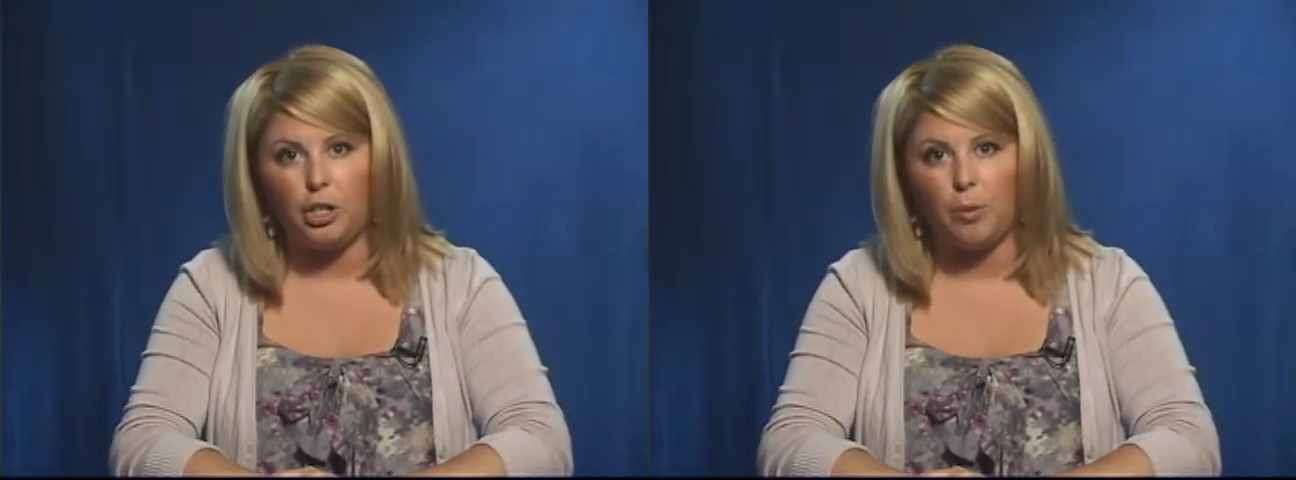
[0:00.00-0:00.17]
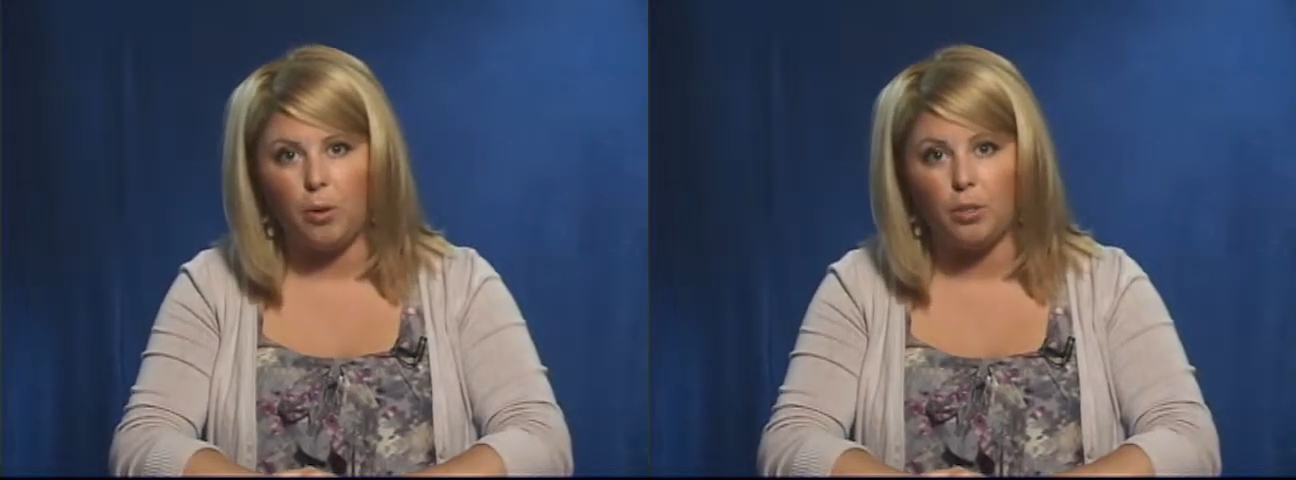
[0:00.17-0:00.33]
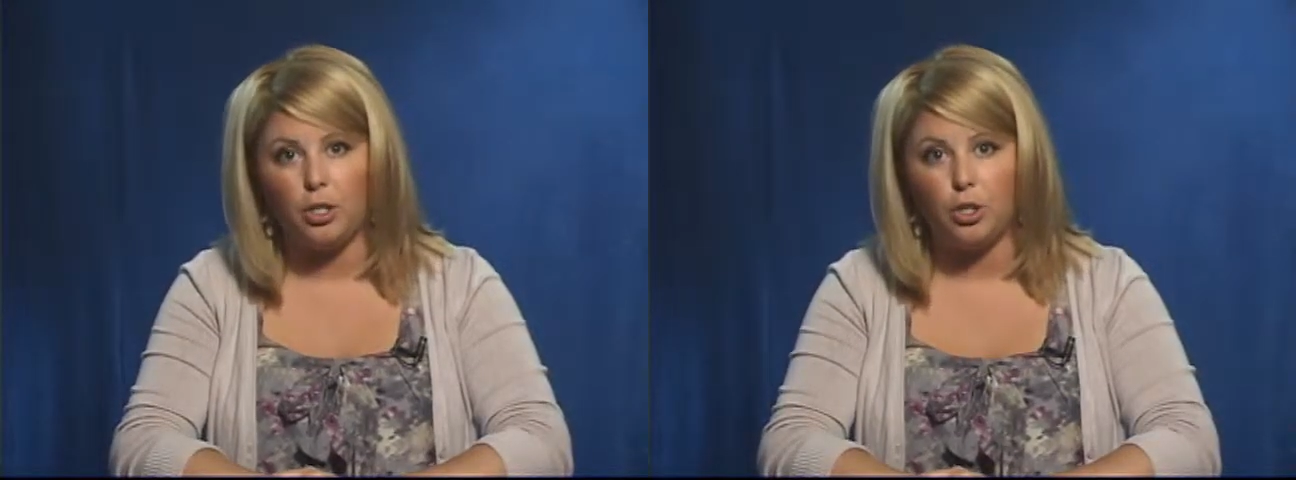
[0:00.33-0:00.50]

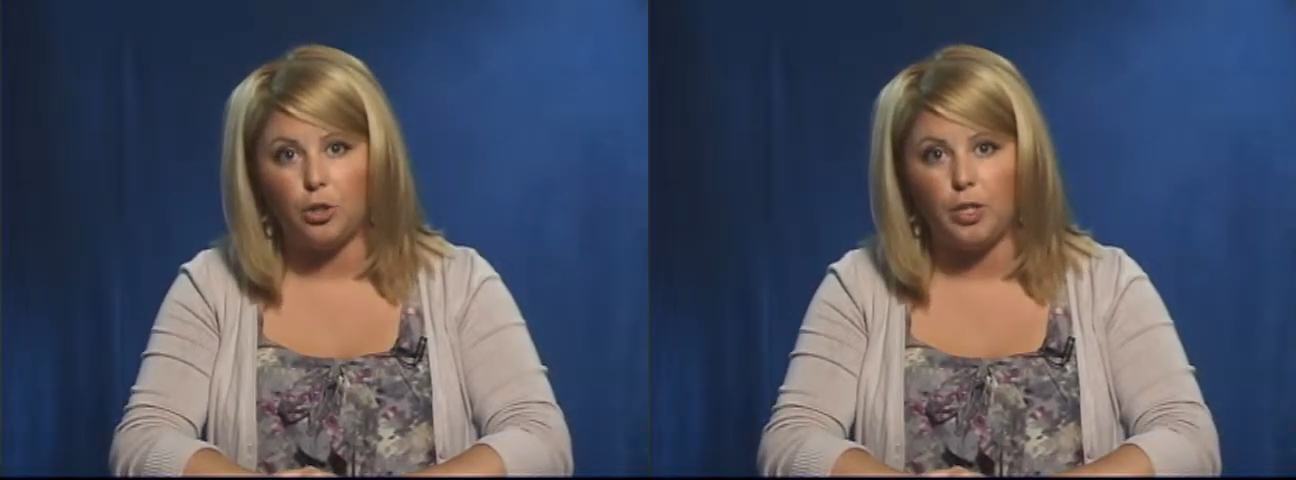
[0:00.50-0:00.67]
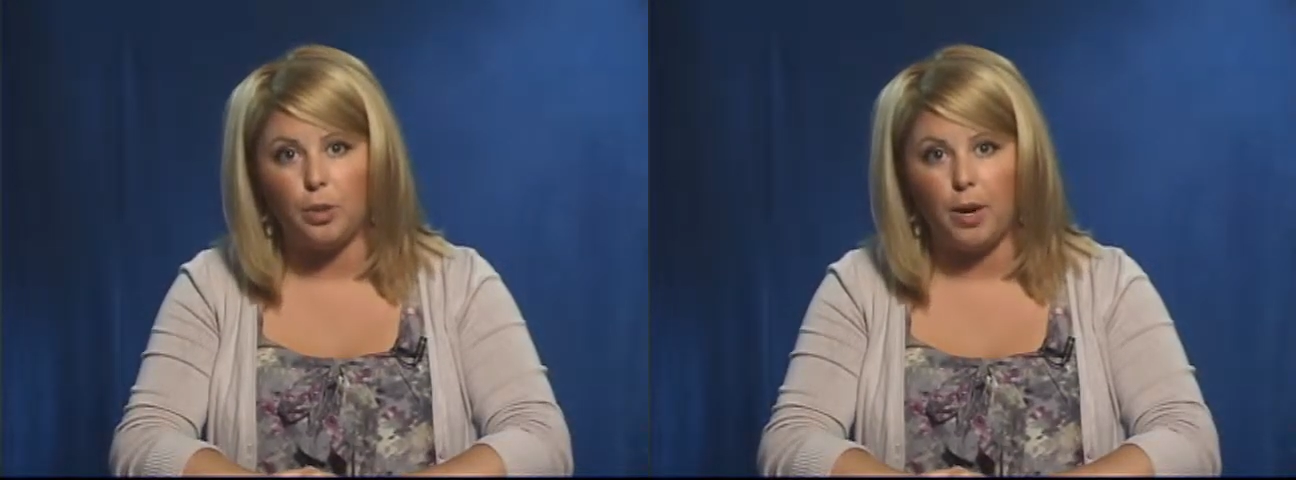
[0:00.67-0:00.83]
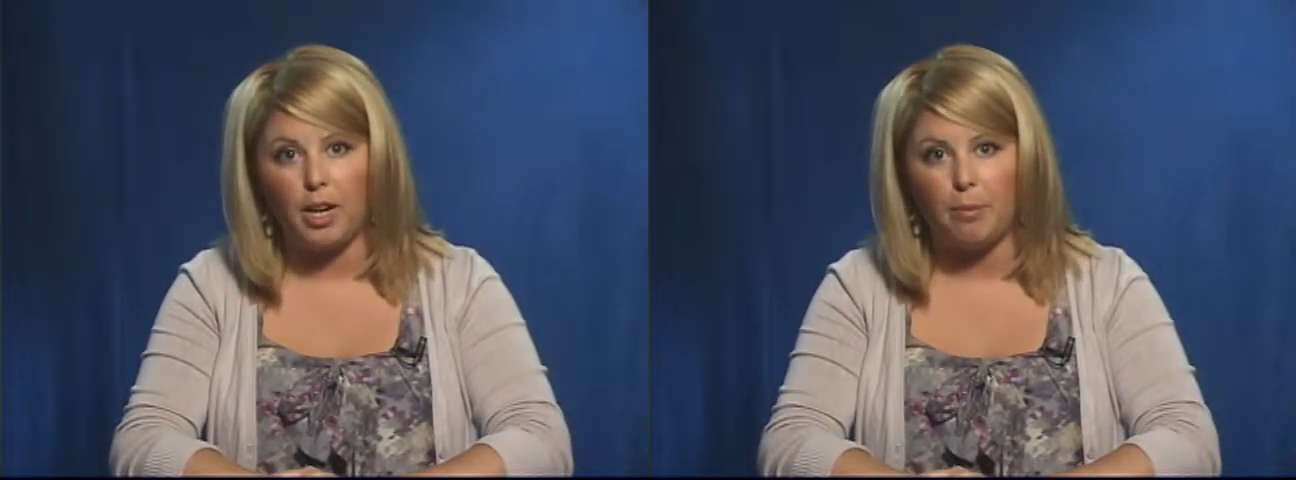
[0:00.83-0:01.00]
upholds a
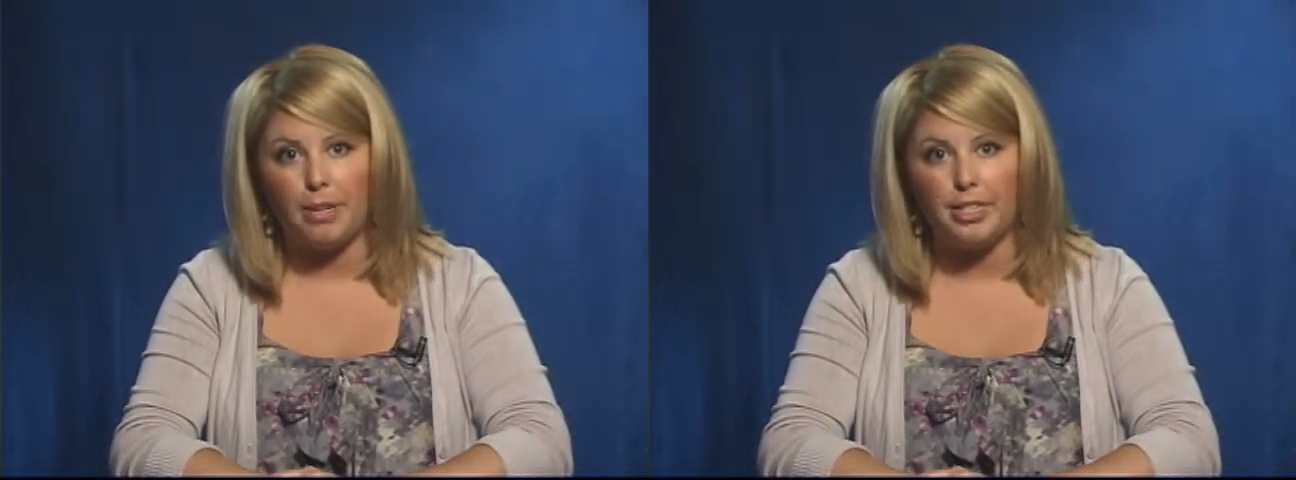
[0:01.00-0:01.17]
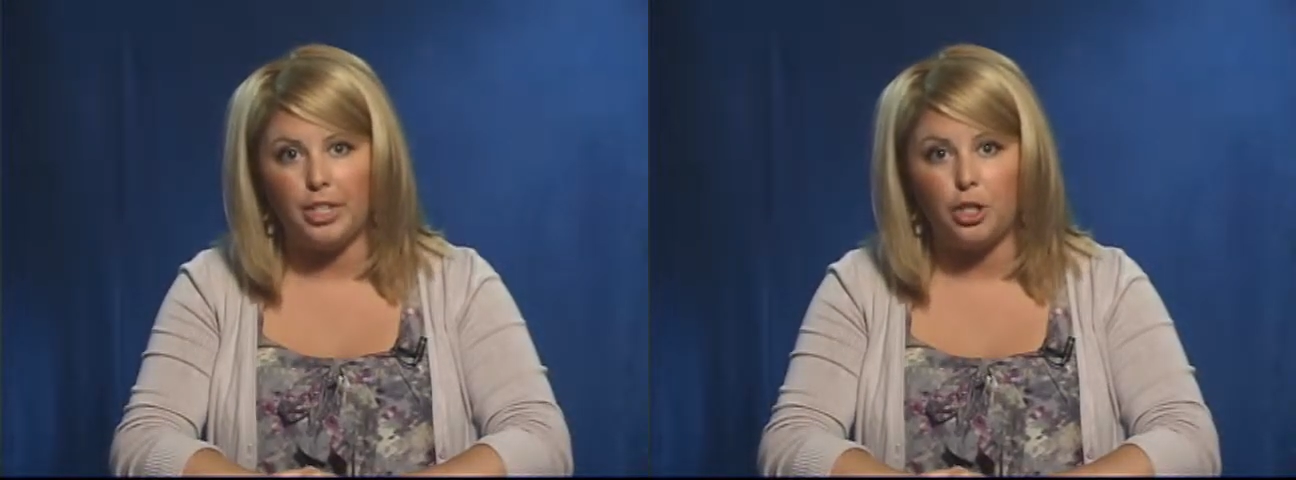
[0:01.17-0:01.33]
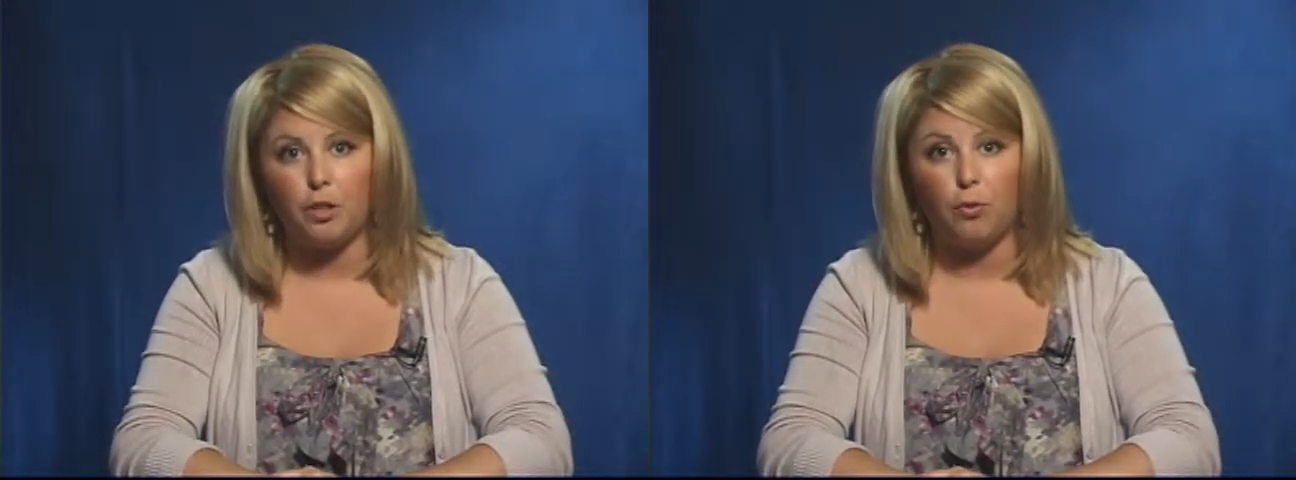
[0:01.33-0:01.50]
jury's
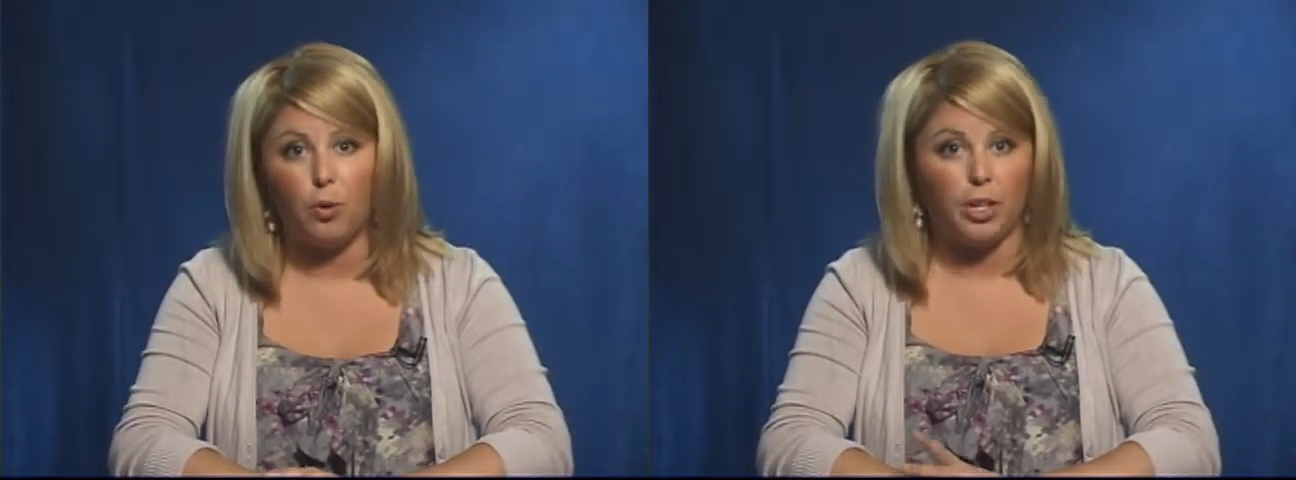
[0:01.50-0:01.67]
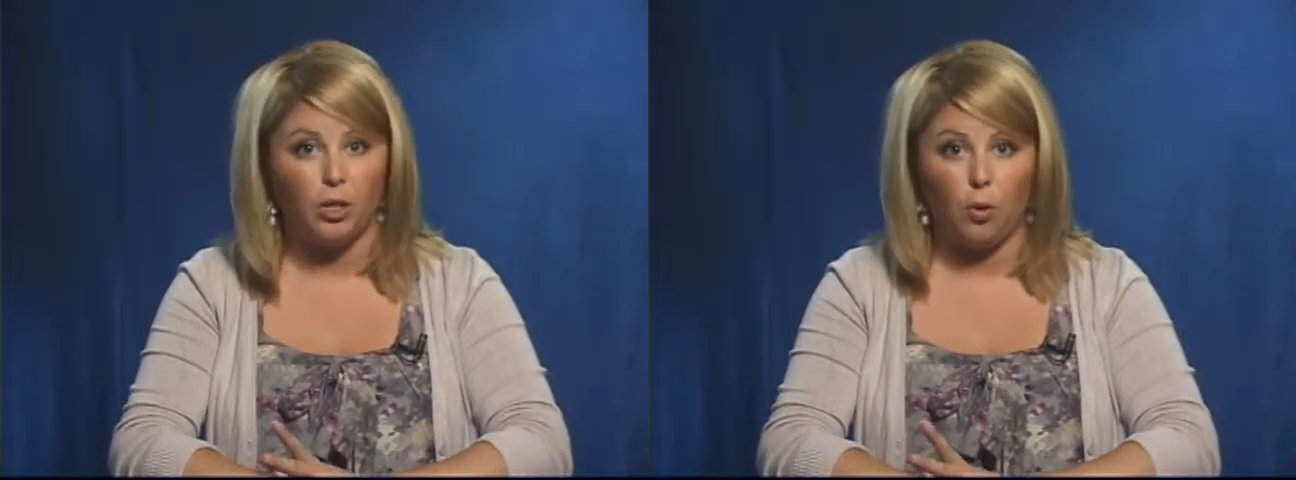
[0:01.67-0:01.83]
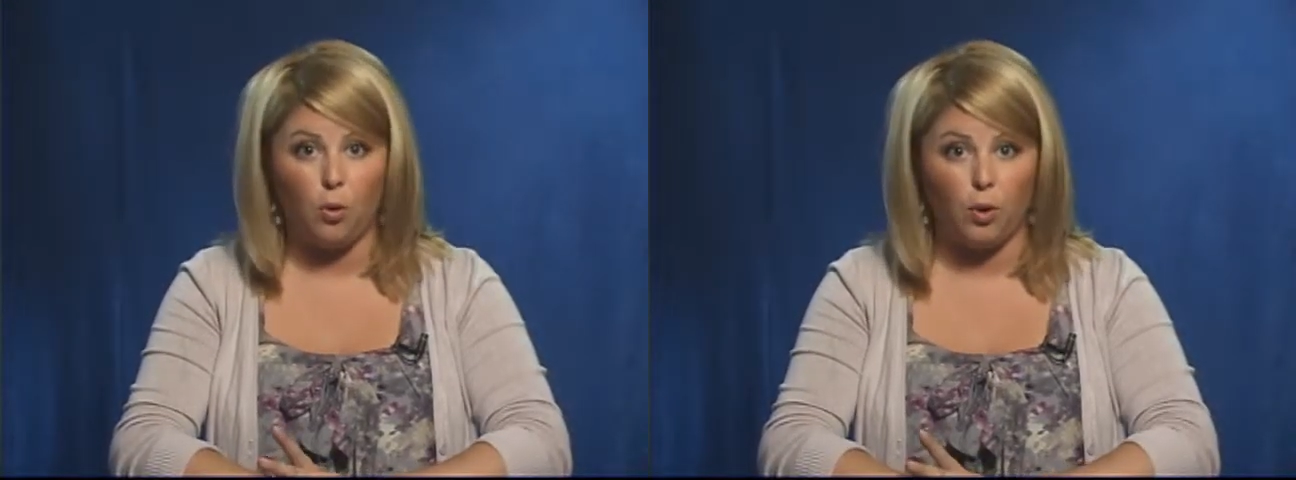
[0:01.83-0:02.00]
recommendation for
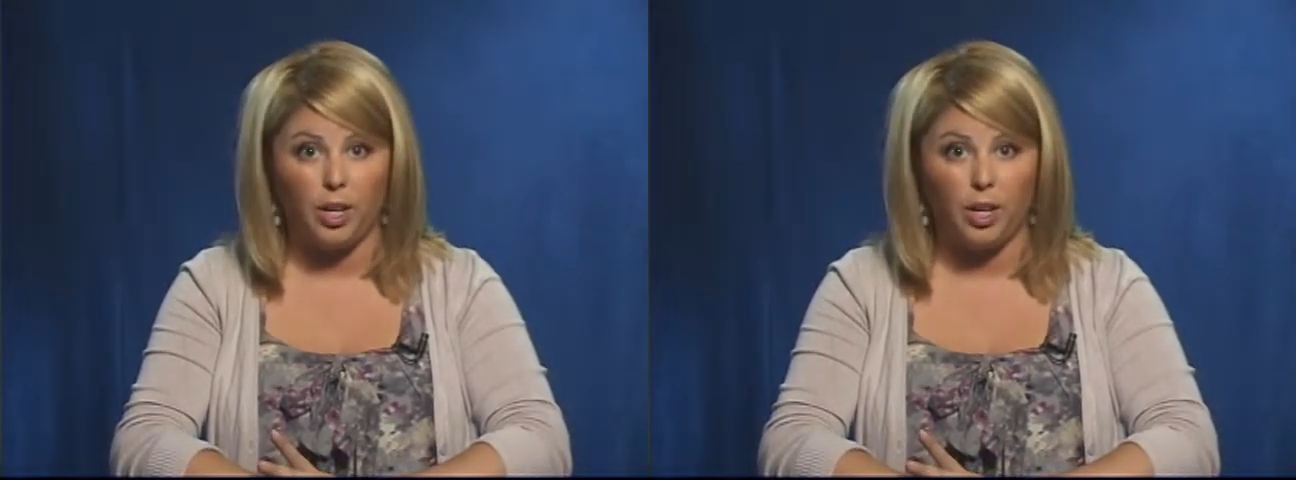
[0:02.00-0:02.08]
a local